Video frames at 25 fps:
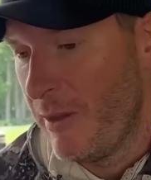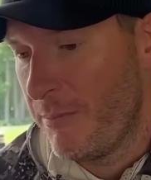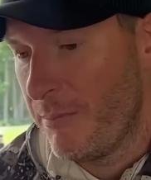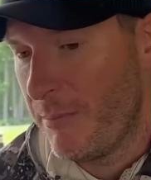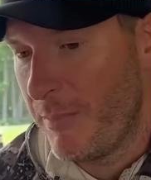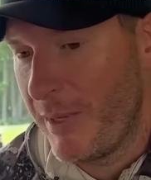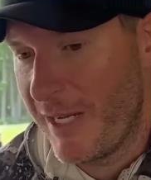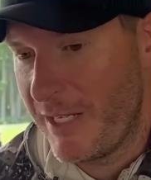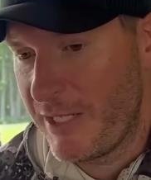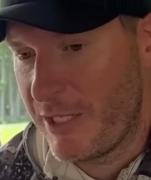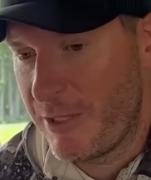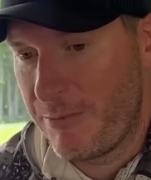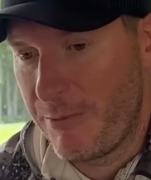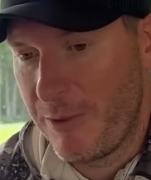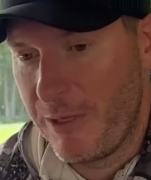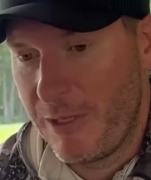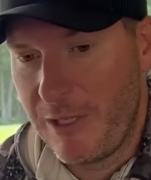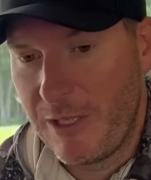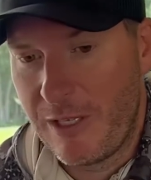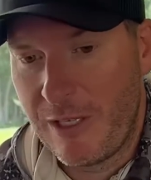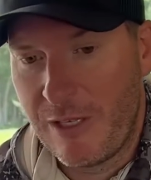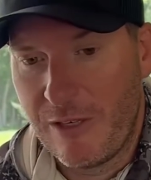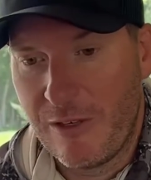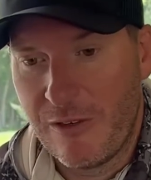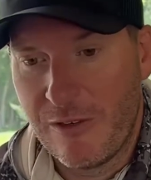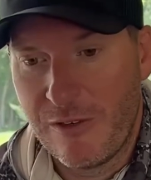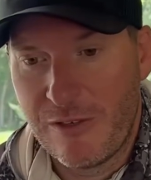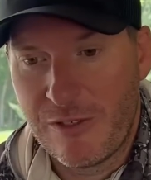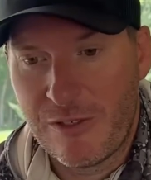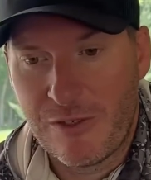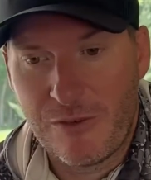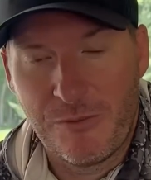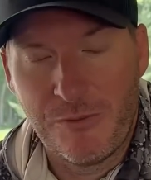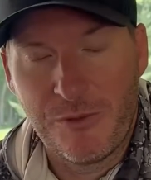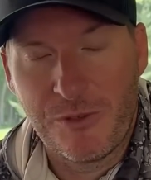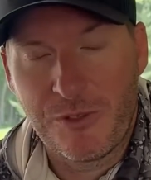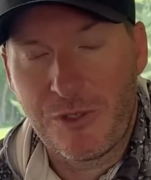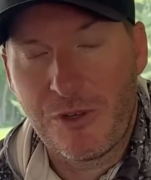My spinning gear is
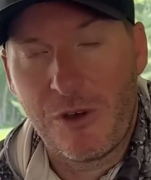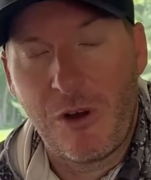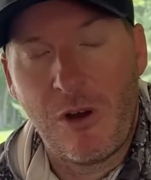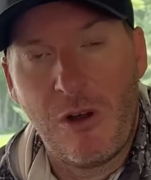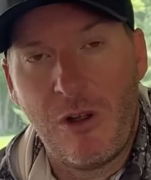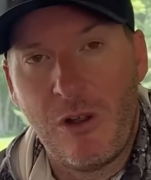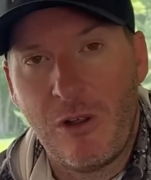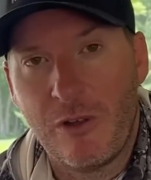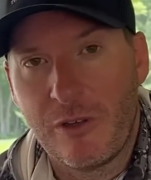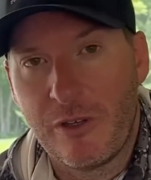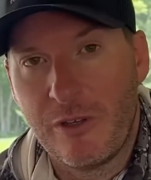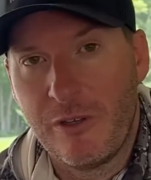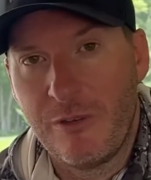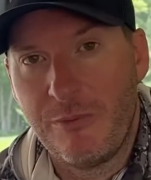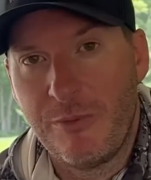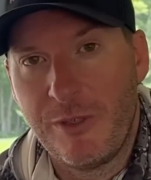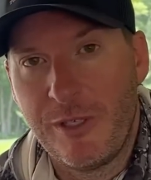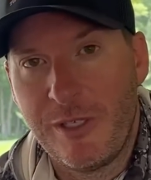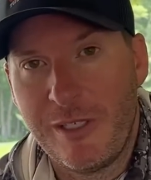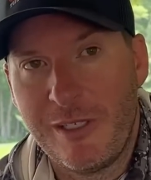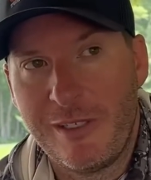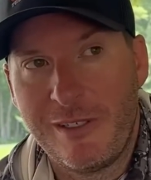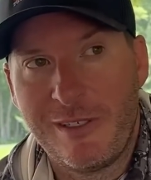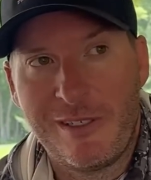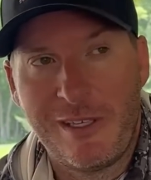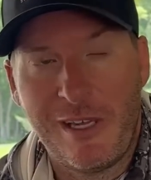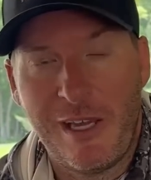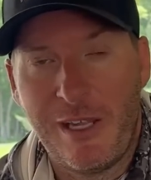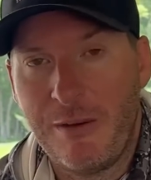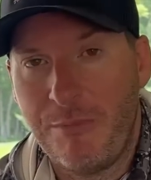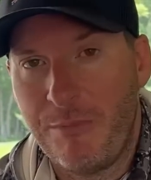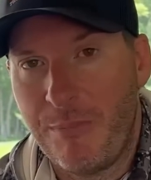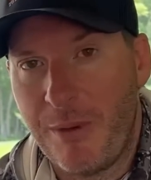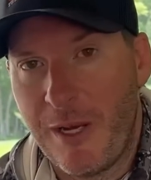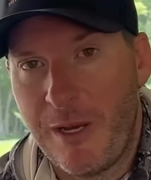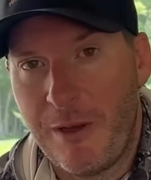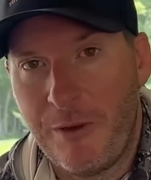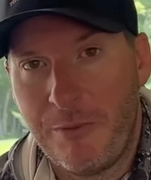almost all going to be
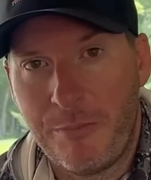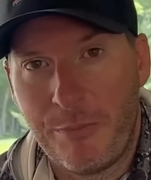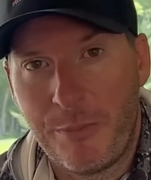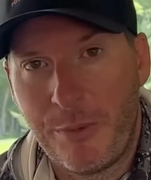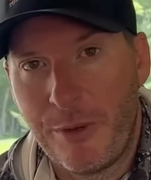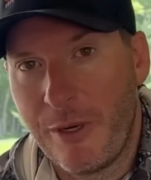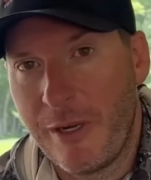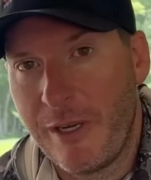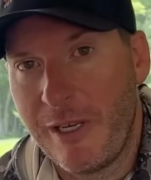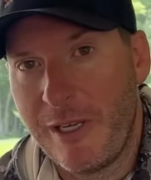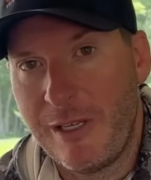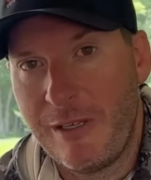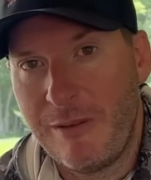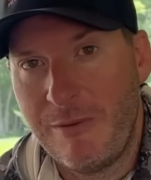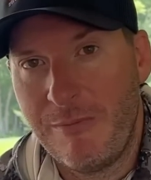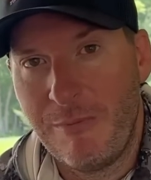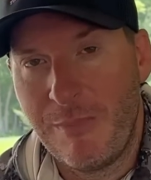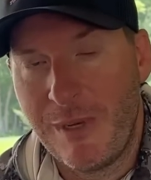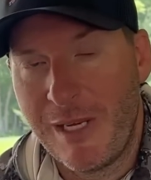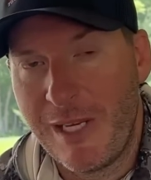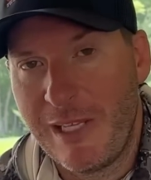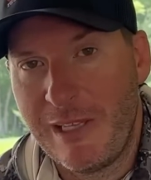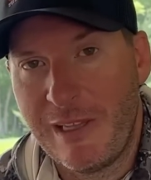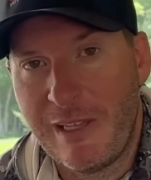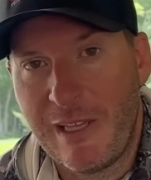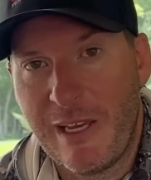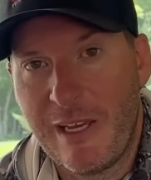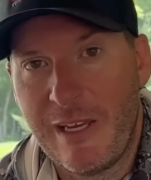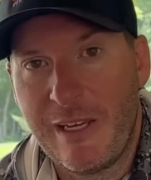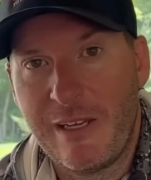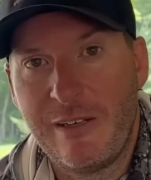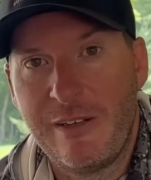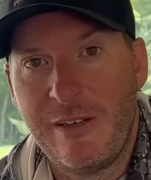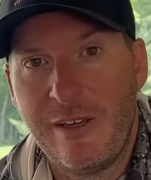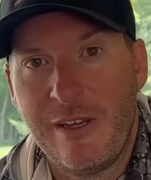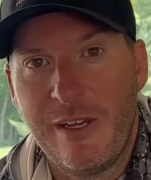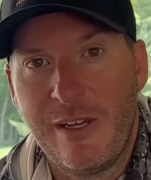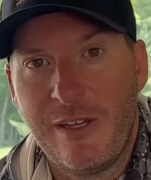ten pound braid
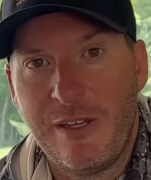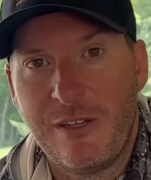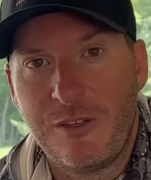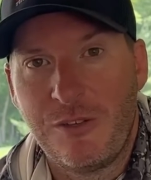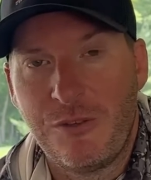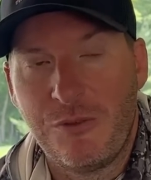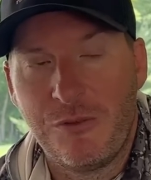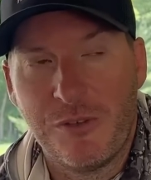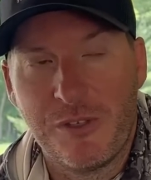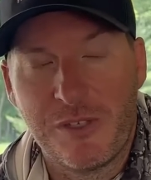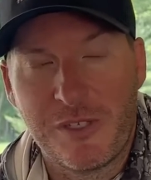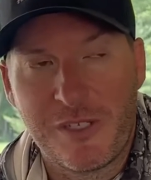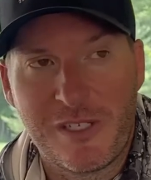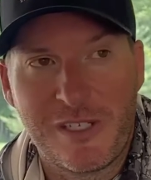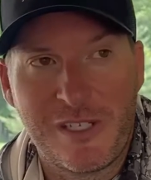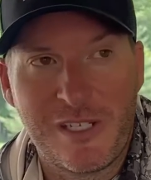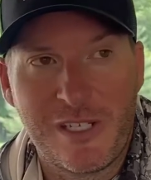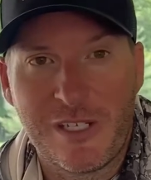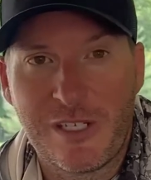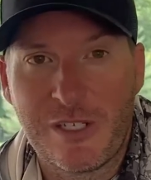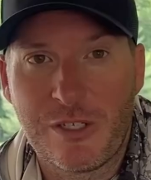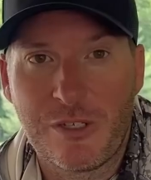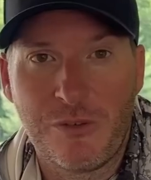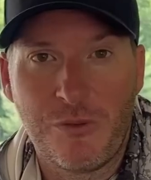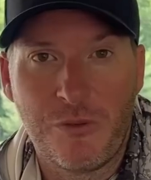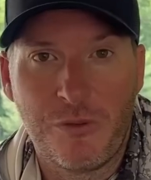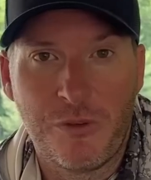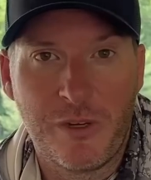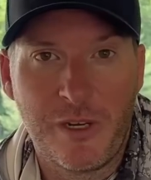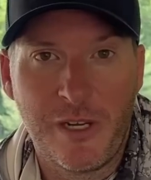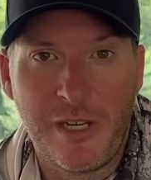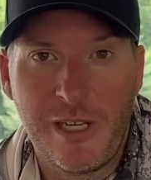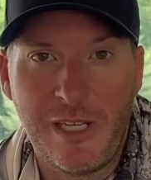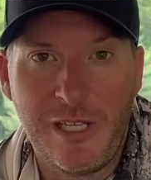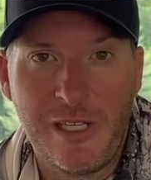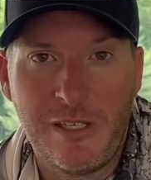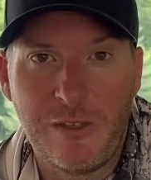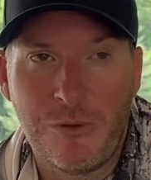mainline to a six or
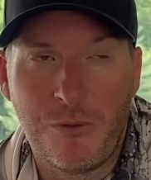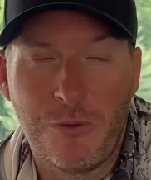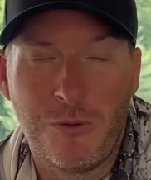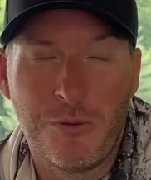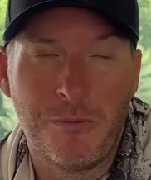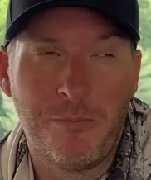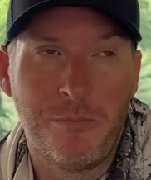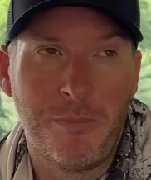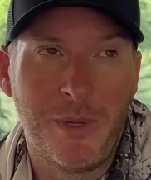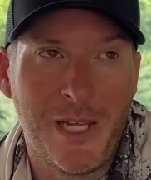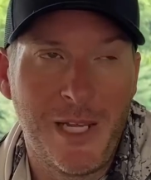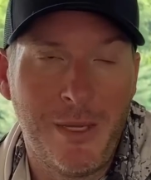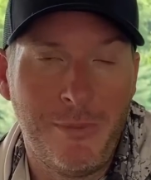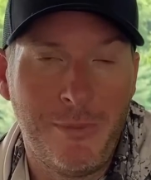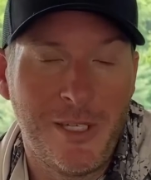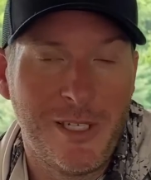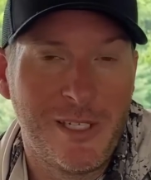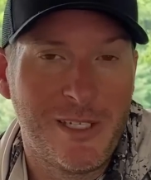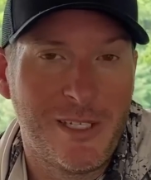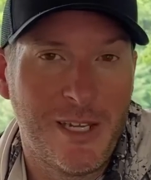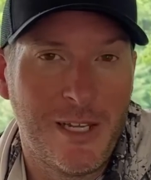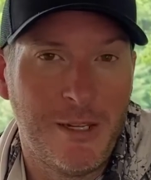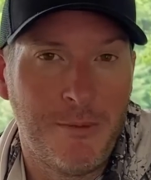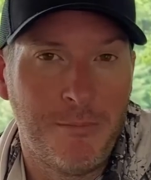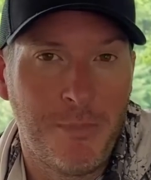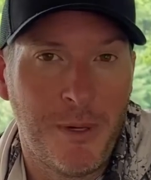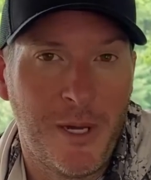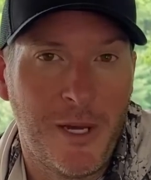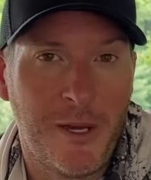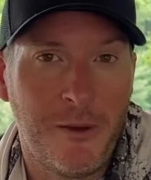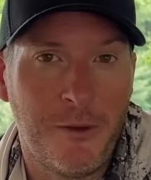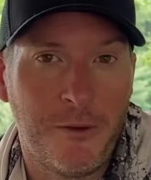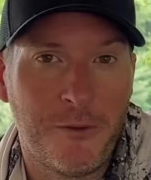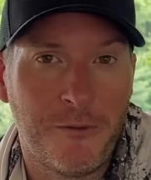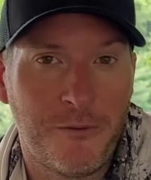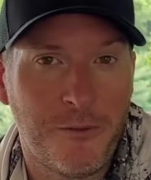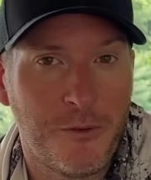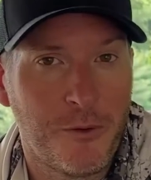eight or maybe ten
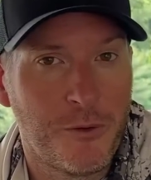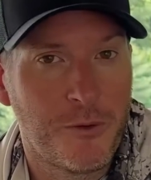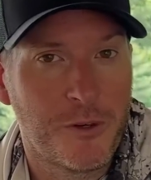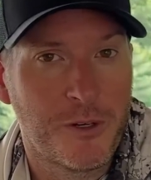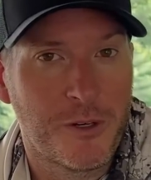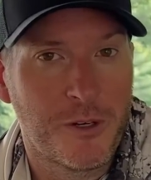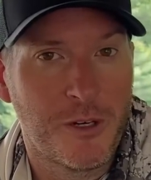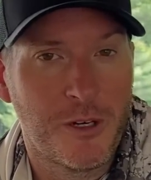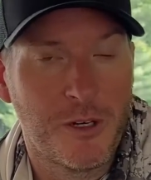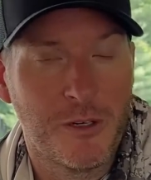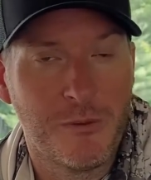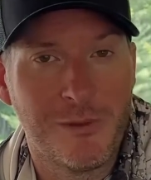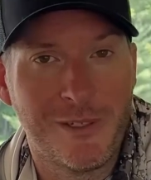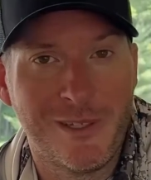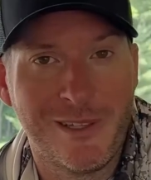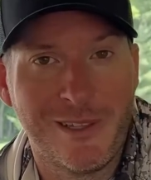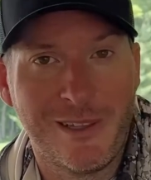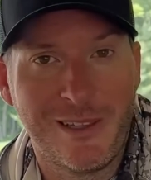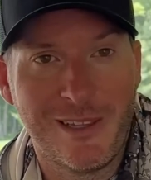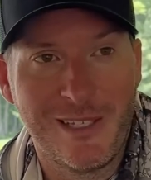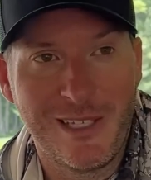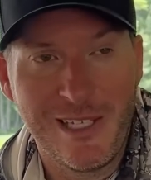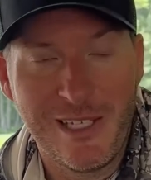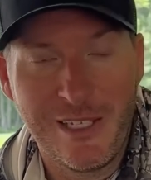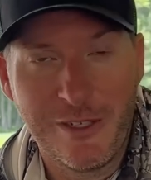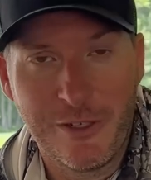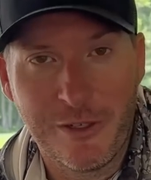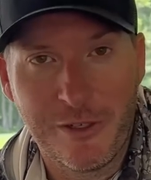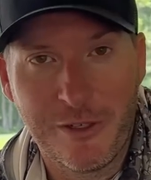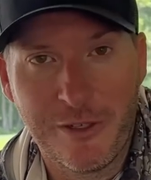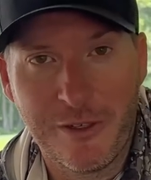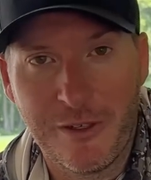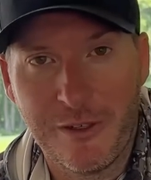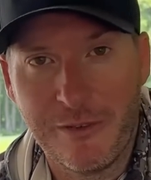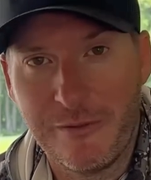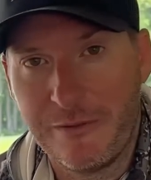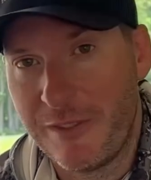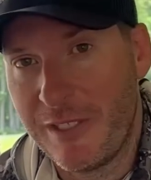pound fluorocarbon leader
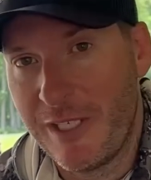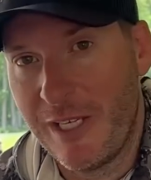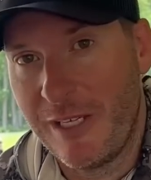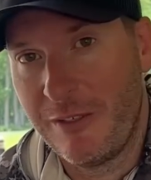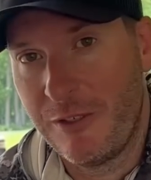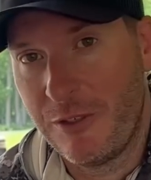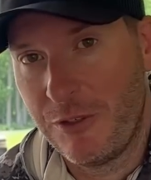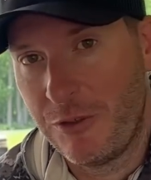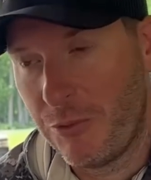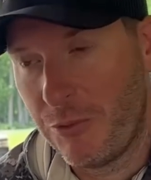of ten to